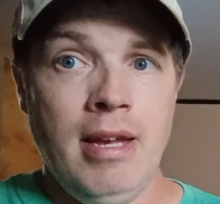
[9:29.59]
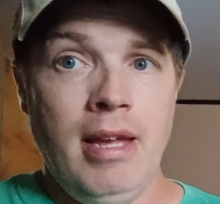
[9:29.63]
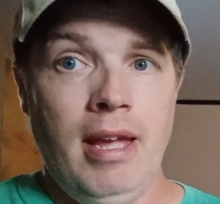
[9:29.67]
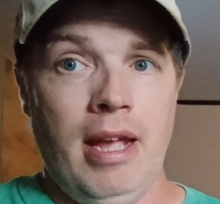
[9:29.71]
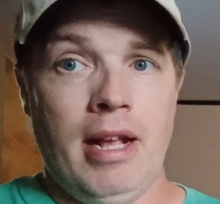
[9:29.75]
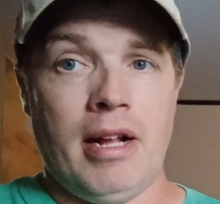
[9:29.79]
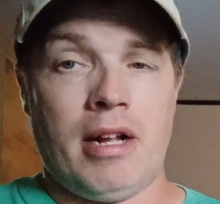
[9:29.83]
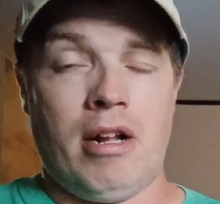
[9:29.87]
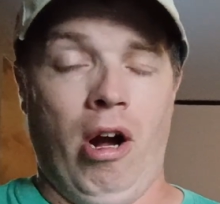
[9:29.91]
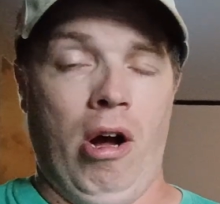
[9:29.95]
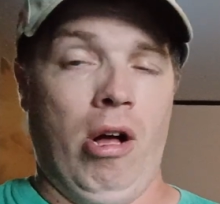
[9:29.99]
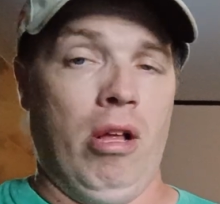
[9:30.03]

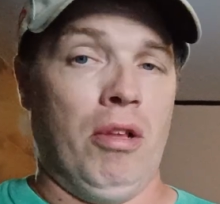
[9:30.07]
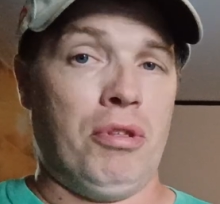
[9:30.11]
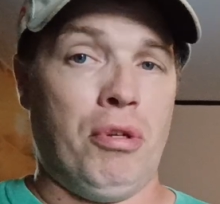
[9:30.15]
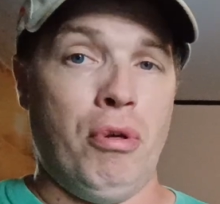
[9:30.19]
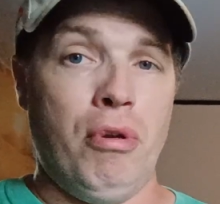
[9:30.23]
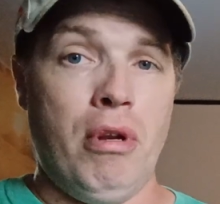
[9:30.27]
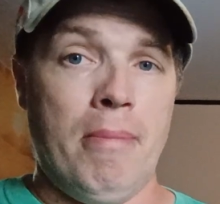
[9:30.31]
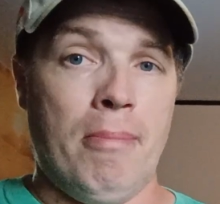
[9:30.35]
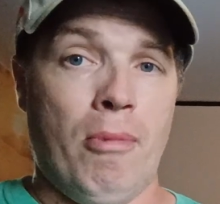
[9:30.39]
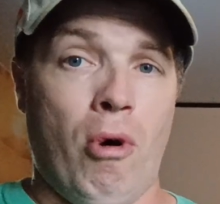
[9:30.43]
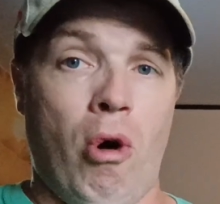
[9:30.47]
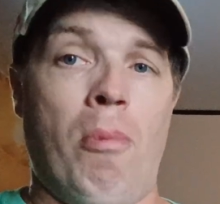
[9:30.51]
and Call of
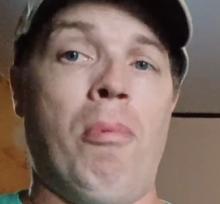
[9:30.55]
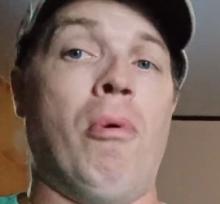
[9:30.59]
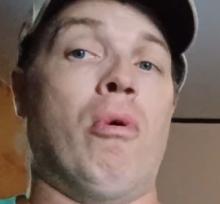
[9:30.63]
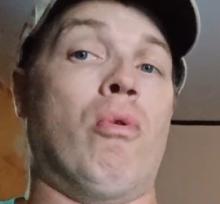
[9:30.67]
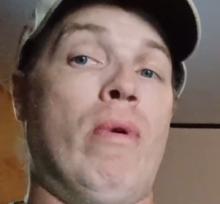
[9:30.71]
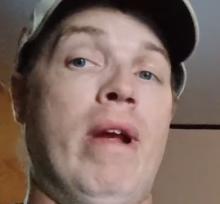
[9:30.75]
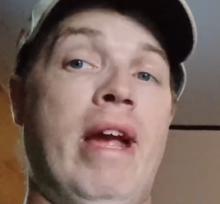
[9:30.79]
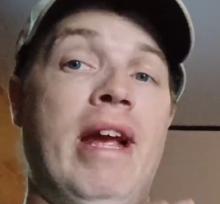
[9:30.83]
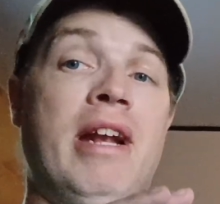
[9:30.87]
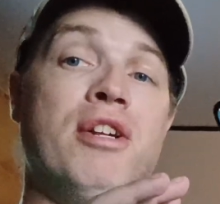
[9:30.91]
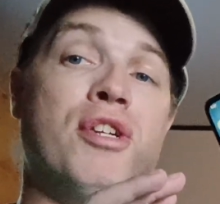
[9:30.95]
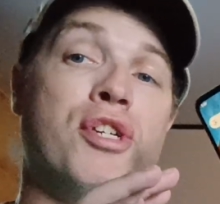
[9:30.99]
Duty Mobile
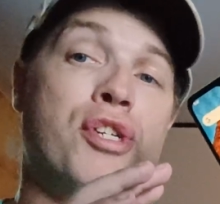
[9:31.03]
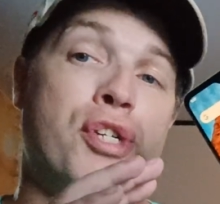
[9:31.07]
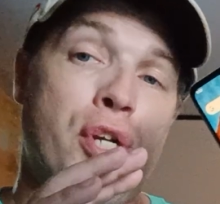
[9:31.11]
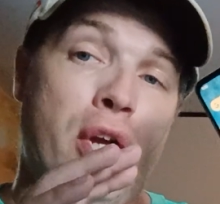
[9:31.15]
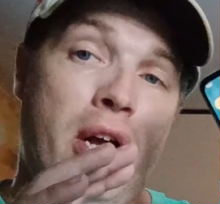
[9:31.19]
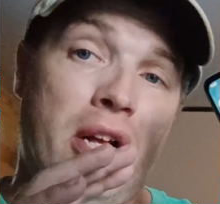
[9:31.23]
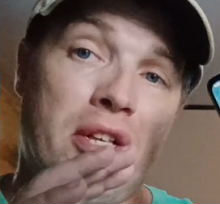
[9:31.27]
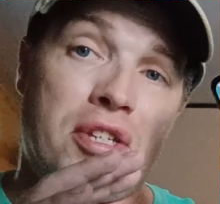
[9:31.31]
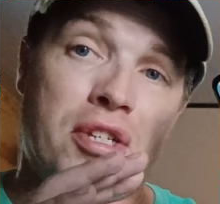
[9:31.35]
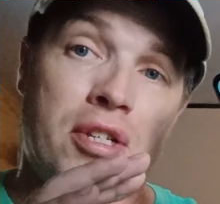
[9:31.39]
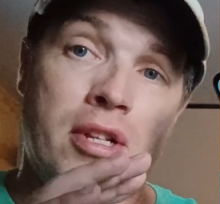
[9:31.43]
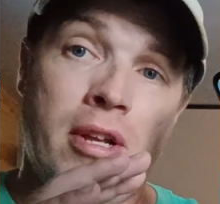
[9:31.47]
ran
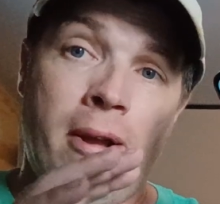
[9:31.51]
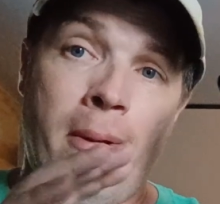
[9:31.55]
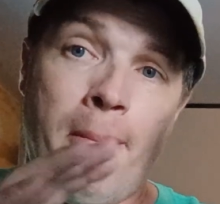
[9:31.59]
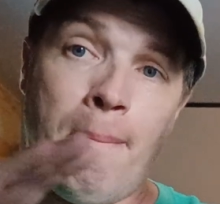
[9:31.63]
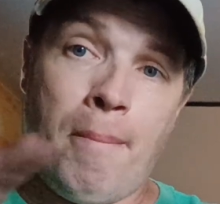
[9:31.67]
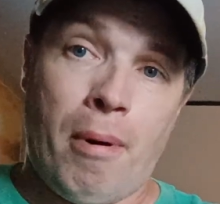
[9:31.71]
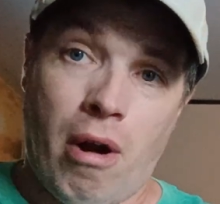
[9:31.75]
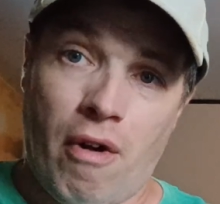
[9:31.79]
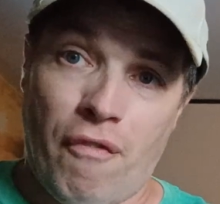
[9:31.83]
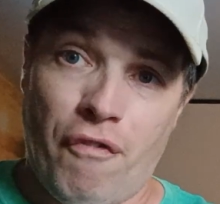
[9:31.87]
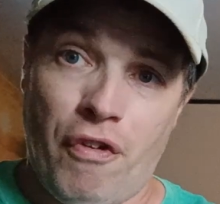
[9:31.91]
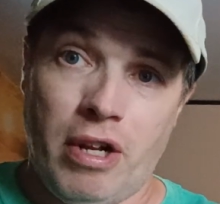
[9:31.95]
just
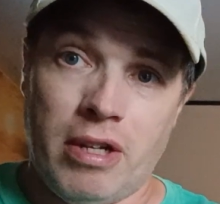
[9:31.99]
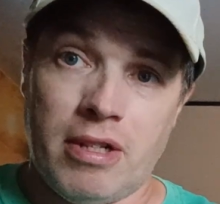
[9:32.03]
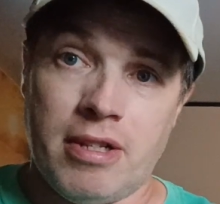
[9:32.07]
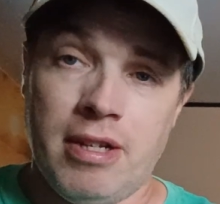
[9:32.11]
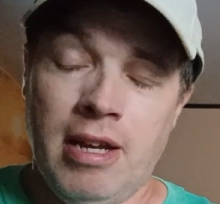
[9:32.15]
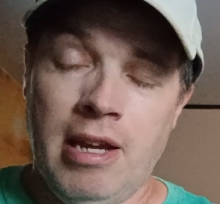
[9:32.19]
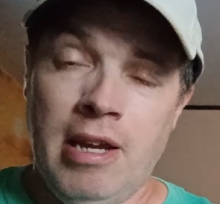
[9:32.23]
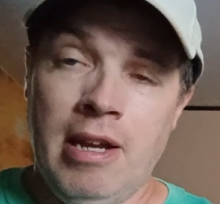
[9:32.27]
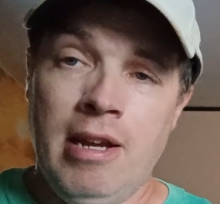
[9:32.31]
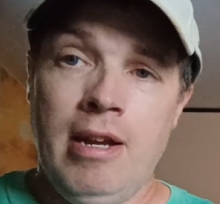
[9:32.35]
perfect.